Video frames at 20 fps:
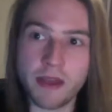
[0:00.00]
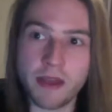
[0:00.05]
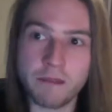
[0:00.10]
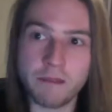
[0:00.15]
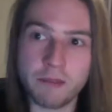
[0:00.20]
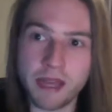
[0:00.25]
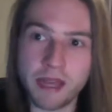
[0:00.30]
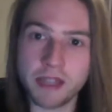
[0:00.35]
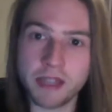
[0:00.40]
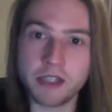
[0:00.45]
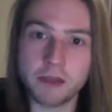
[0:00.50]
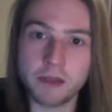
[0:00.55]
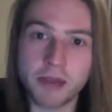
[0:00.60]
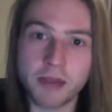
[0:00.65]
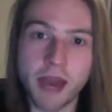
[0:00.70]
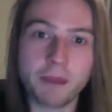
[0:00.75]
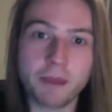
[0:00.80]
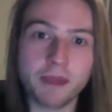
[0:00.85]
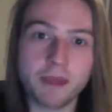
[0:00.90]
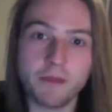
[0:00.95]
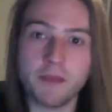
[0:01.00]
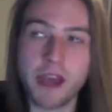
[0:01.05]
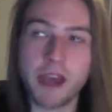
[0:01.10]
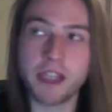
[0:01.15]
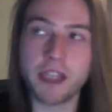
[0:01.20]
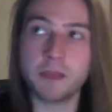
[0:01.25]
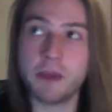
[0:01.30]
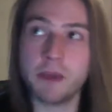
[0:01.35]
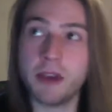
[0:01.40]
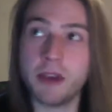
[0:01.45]
bigged up Captain
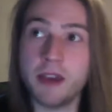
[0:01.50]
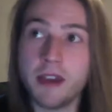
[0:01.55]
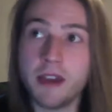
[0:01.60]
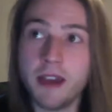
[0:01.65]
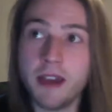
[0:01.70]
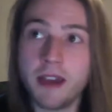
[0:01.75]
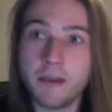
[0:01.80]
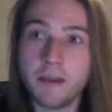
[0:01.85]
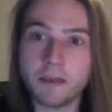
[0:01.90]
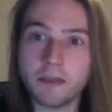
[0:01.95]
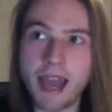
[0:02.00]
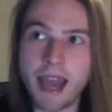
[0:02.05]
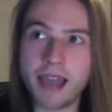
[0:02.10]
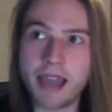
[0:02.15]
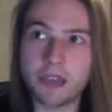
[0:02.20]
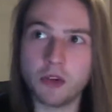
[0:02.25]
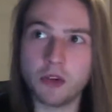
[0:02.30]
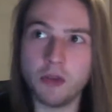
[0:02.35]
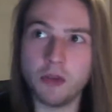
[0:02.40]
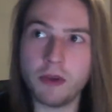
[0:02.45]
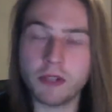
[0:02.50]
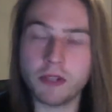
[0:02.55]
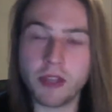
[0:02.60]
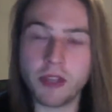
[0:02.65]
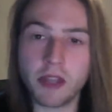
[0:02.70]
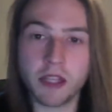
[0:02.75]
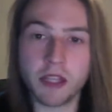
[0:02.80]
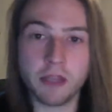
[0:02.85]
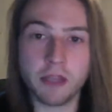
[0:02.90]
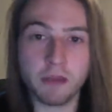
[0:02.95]
Phasma as almost
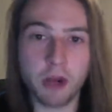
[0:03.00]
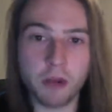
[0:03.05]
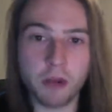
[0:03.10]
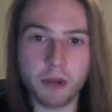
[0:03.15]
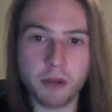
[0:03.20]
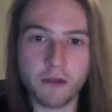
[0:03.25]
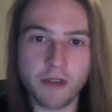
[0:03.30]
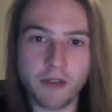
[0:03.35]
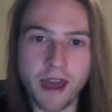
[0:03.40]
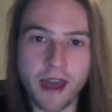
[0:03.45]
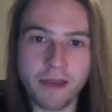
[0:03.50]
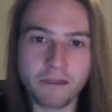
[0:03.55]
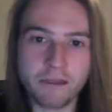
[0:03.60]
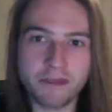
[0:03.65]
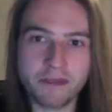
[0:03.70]
like the Boba Fett.